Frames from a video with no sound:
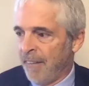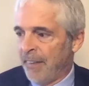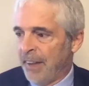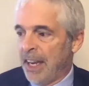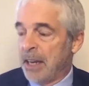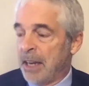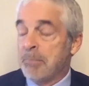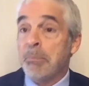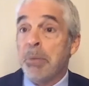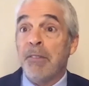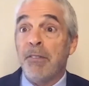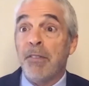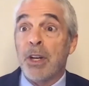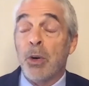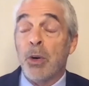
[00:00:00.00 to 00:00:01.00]
and
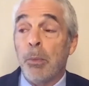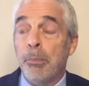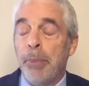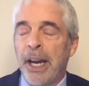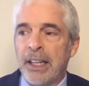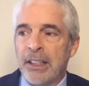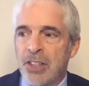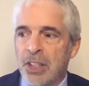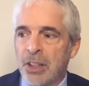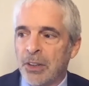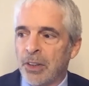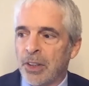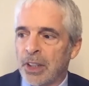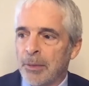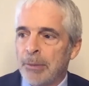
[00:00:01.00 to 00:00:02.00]

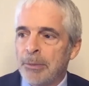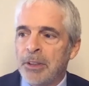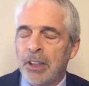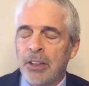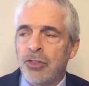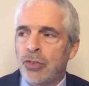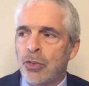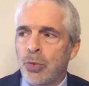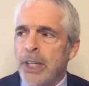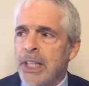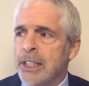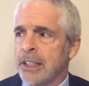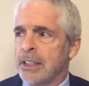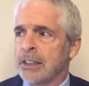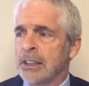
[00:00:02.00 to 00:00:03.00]
Bifidobacterium. I mean, it's
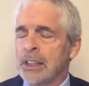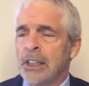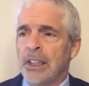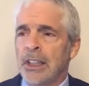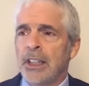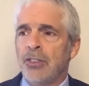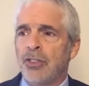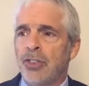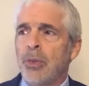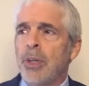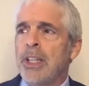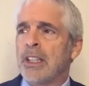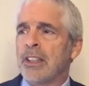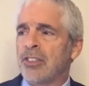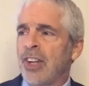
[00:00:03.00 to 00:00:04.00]
Greek. It's
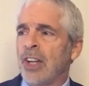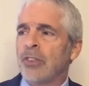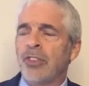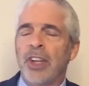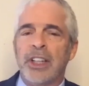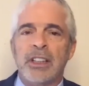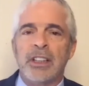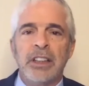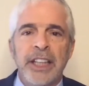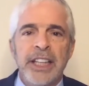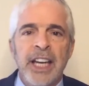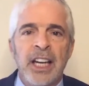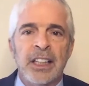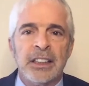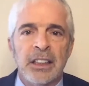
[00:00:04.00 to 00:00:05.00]
Greek. It sounds like
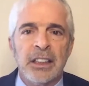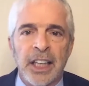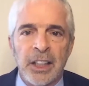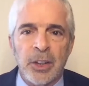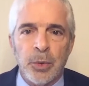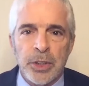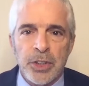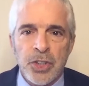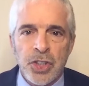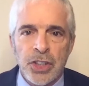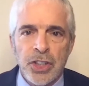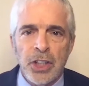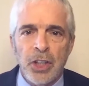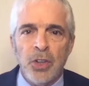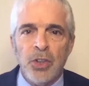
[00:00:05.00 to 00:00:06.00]
Klingon language, and
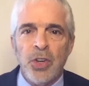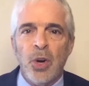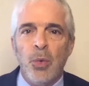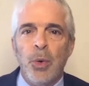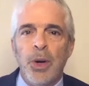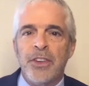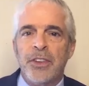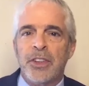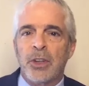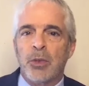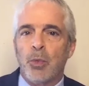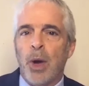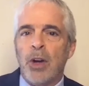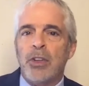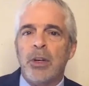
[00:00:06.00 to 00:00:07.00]
you don't know whether to
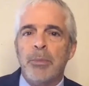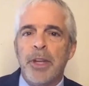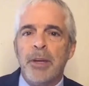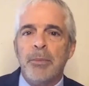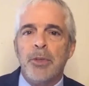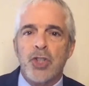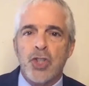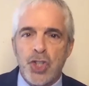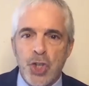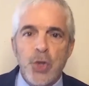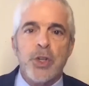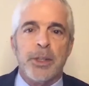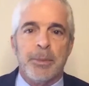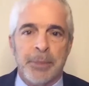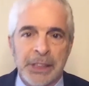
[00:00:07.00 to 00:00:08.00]
welcome them or shoot
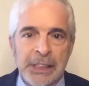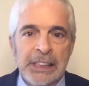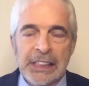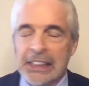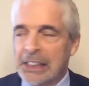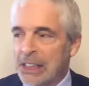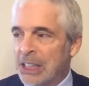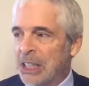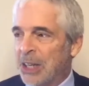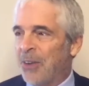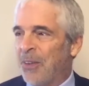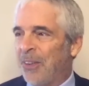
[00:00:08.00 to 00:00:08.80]
them. You know,